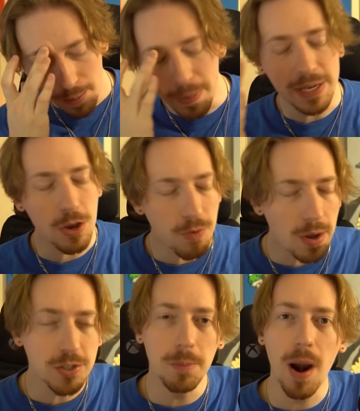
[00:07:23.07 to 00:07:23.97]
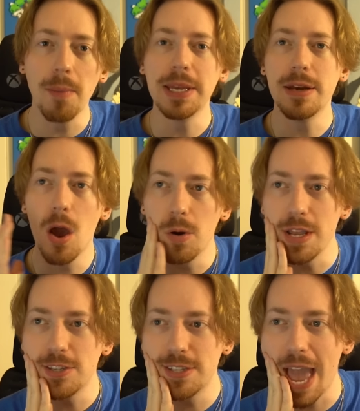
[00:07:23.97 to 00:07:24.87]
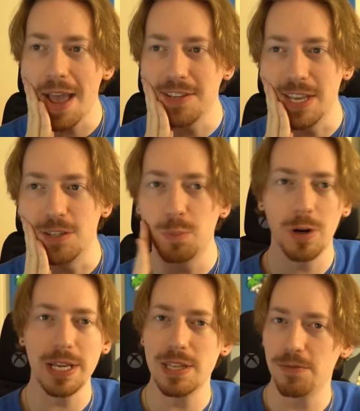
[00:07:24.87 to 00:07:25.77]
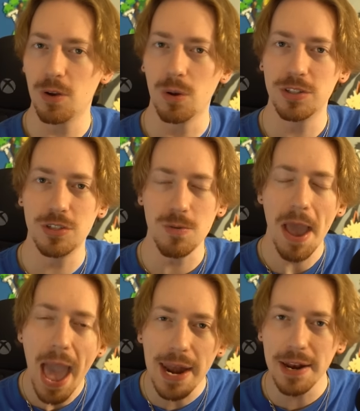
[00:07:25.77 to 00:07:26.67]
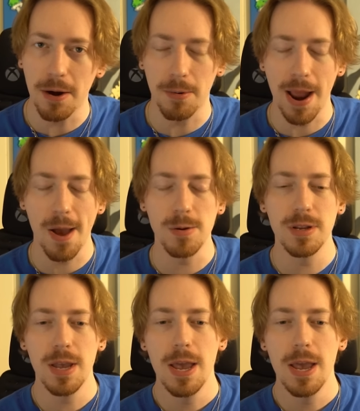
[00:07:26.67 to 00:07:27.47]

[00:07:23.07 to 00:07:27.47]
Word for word: But you've also probably noticed, as it's pretty difficult to edit around,